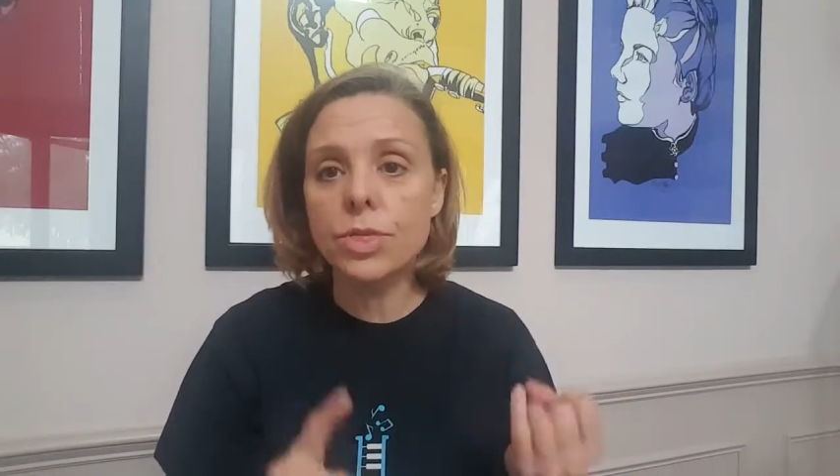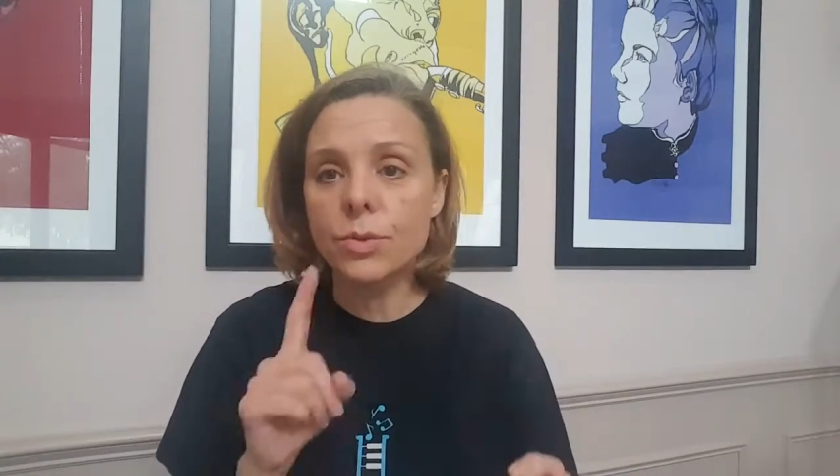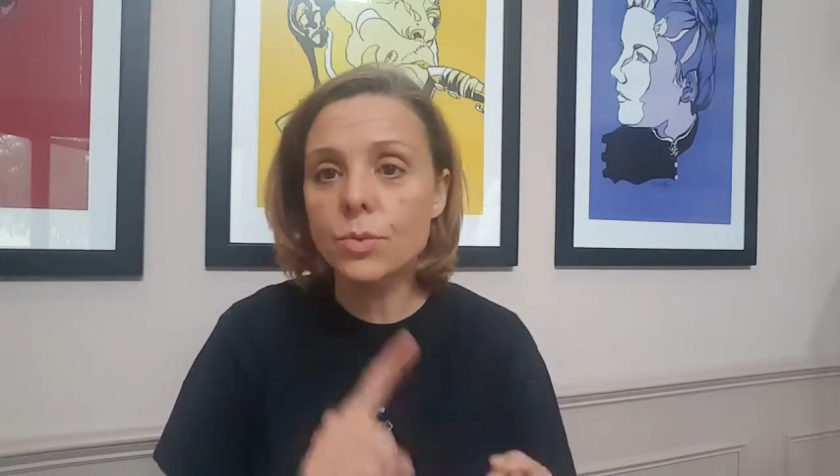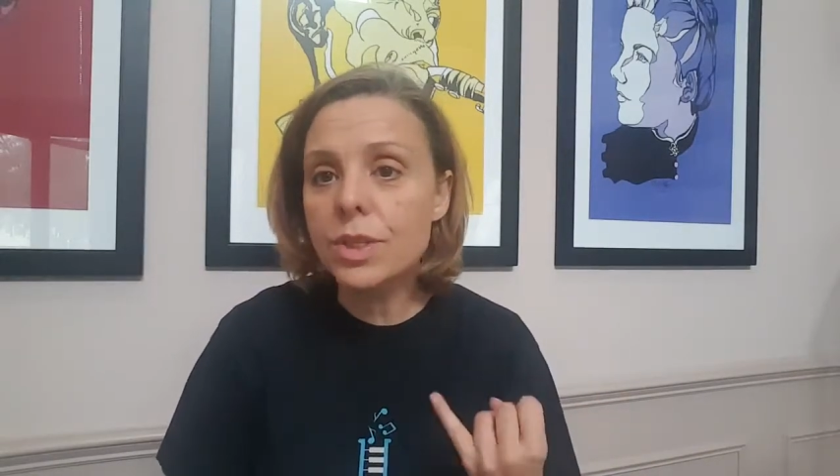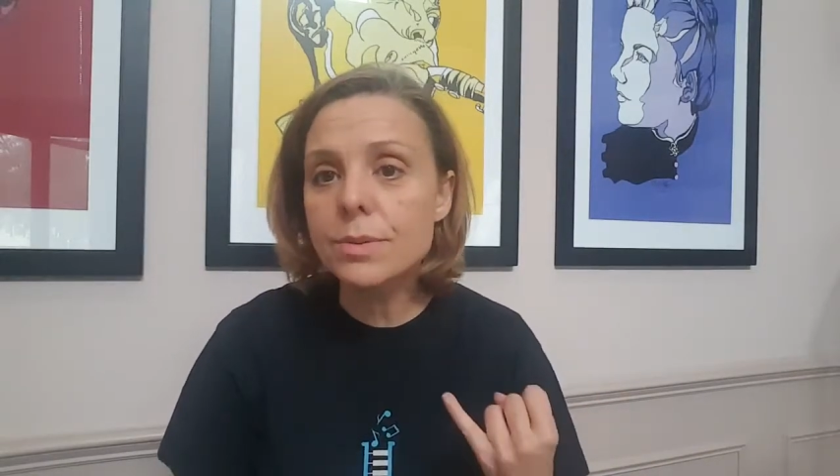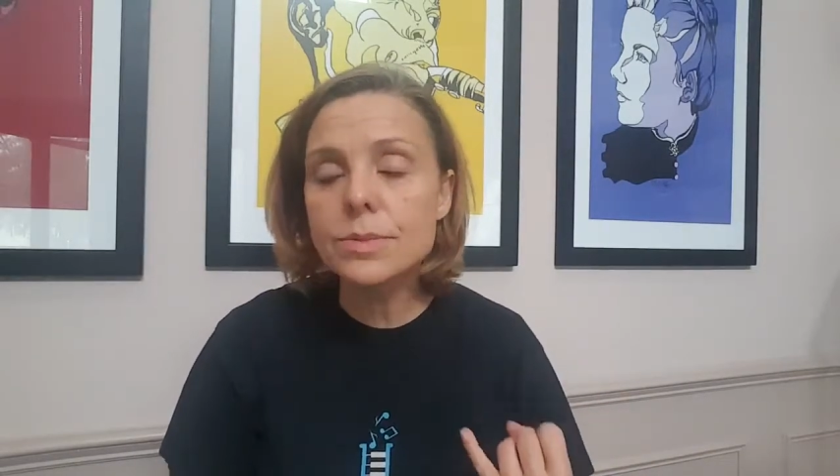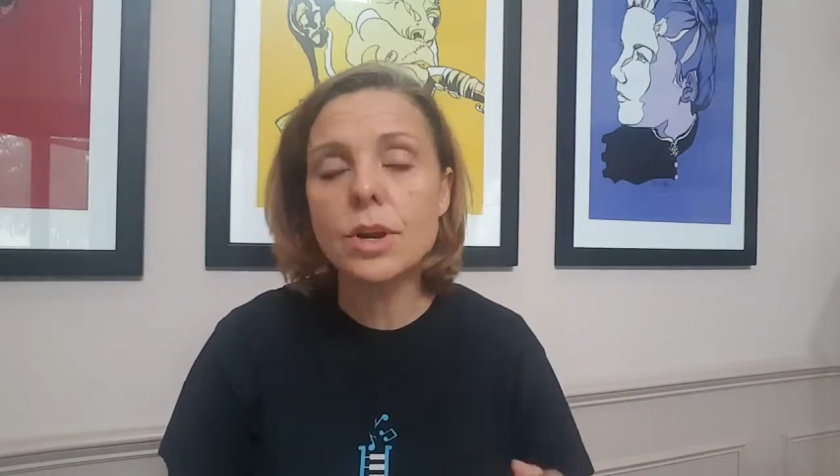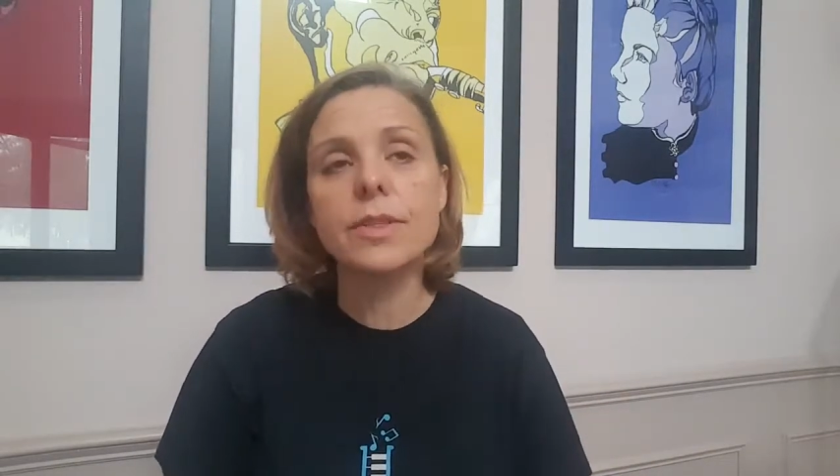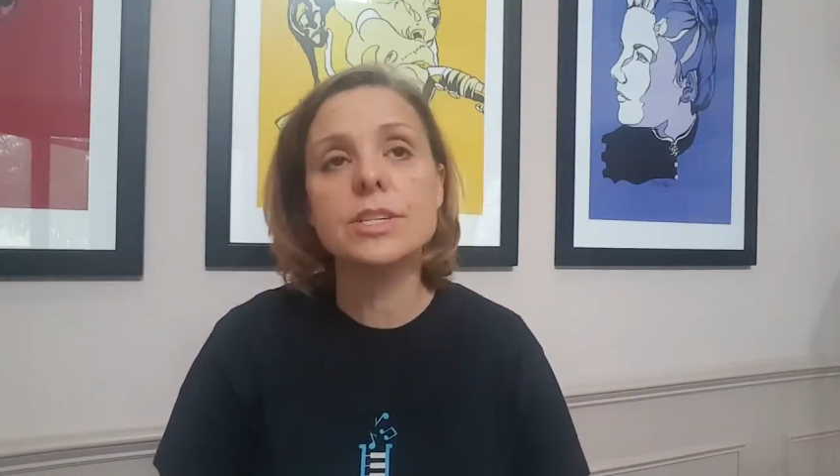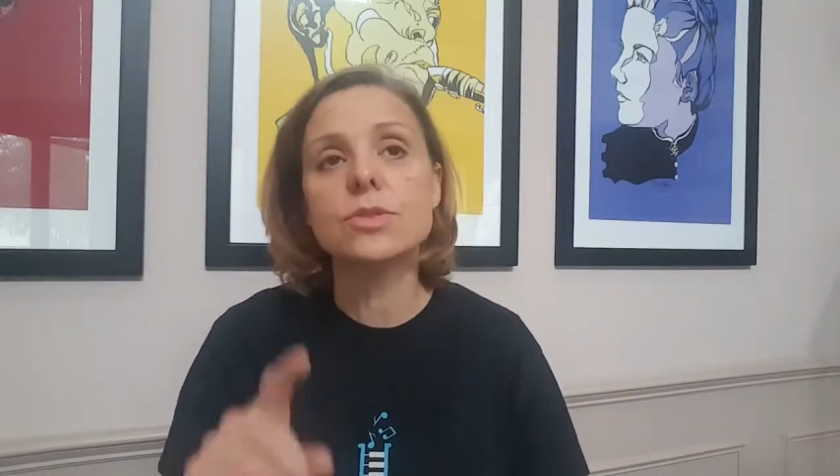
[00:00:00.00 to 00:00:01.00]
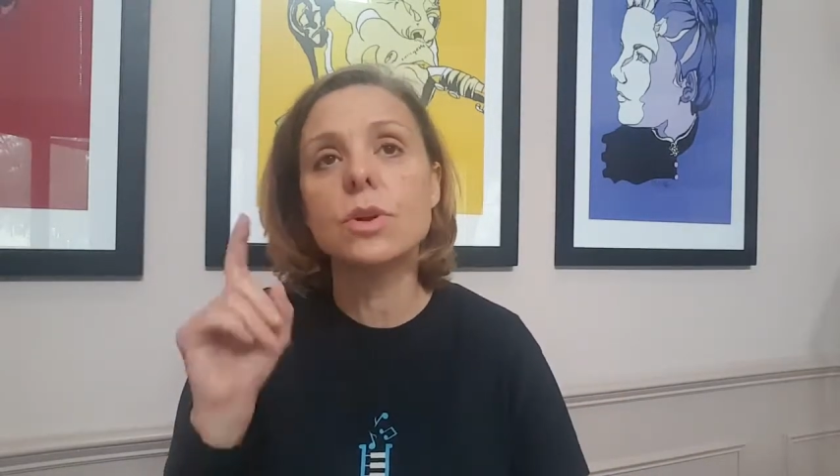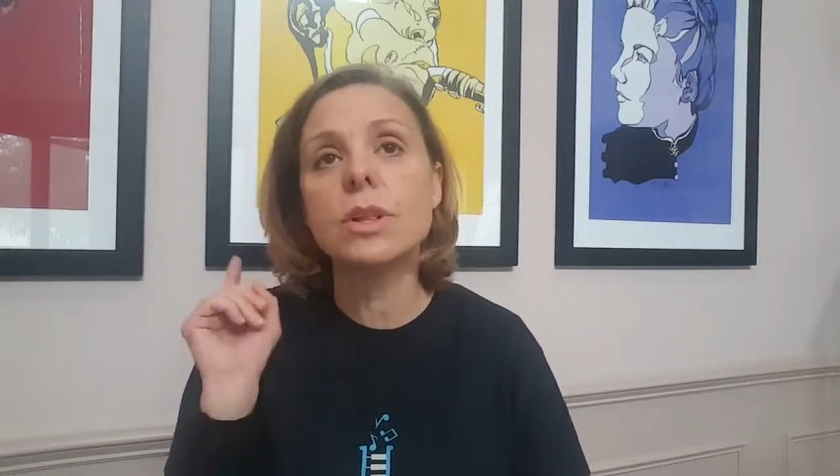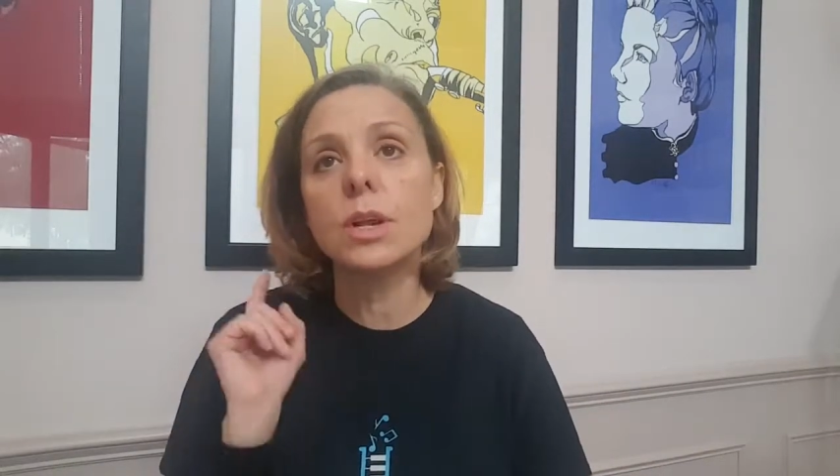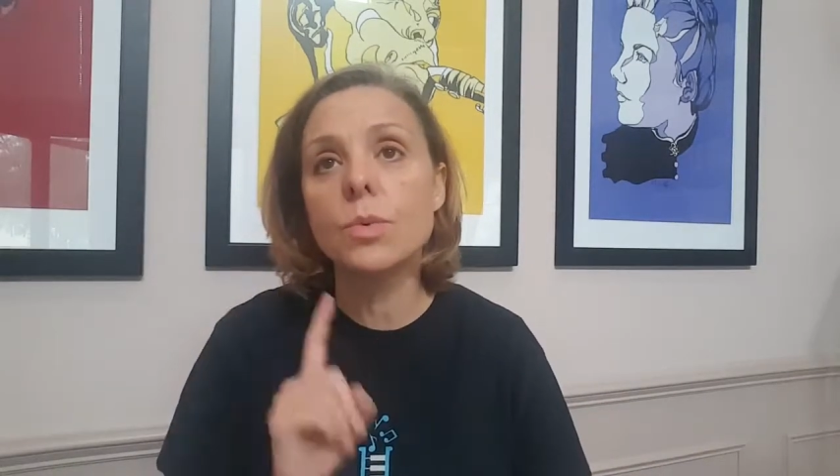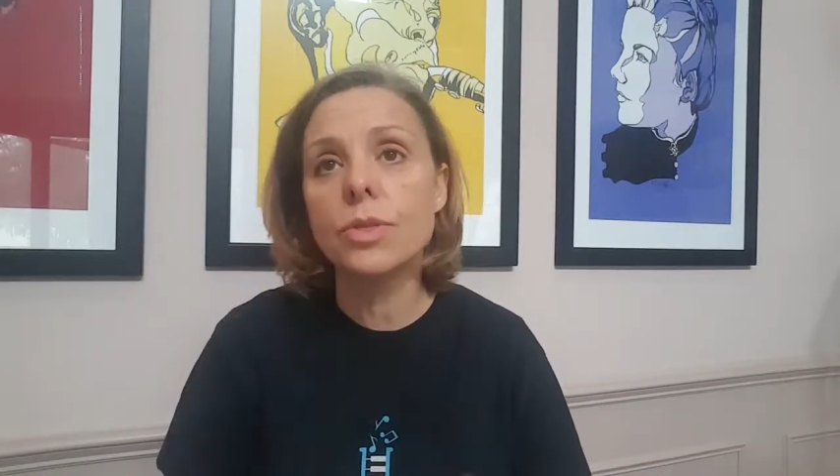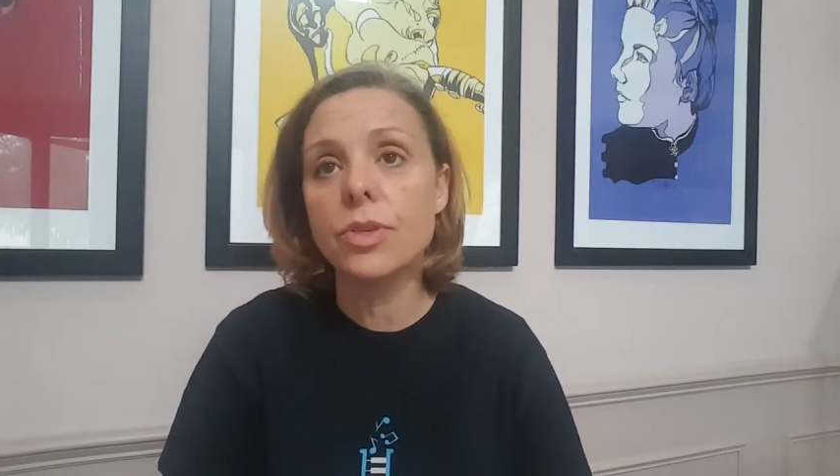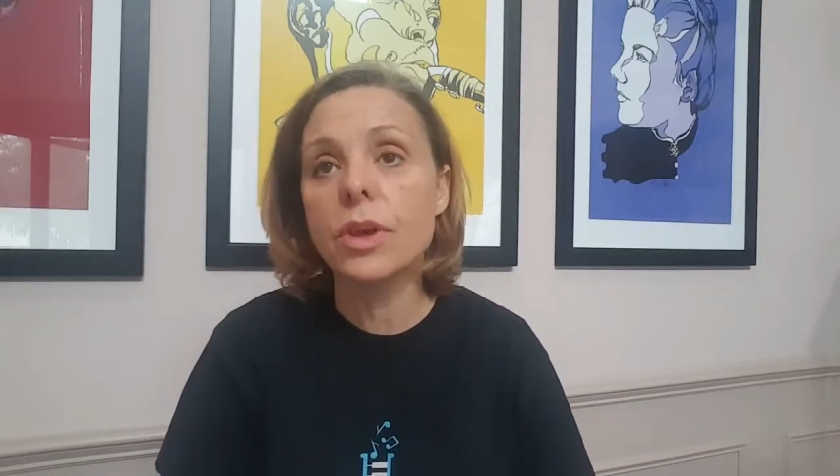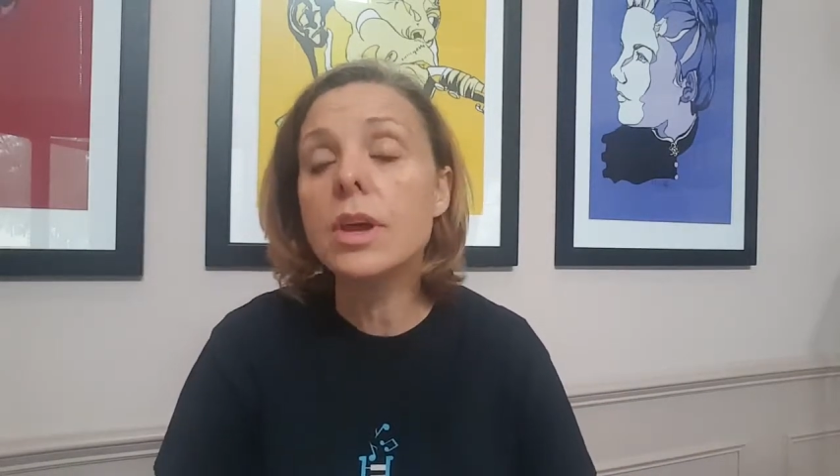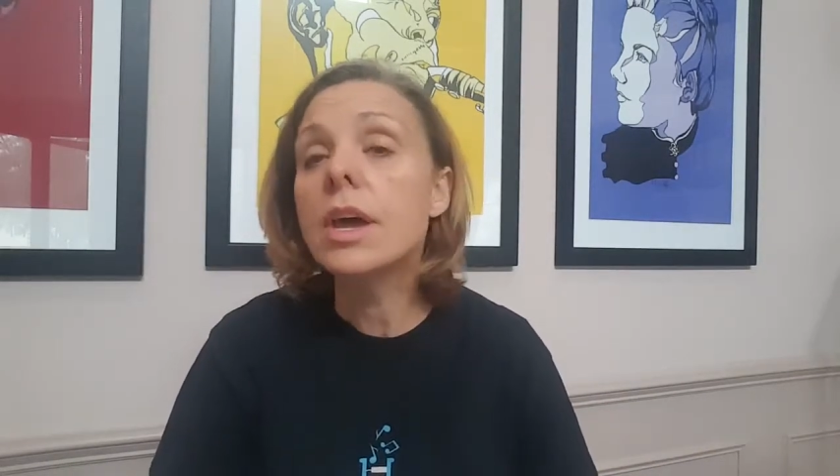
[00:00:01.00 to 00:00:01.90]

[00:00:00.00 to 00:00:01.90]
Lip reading: with the rhythms? Are they struggling with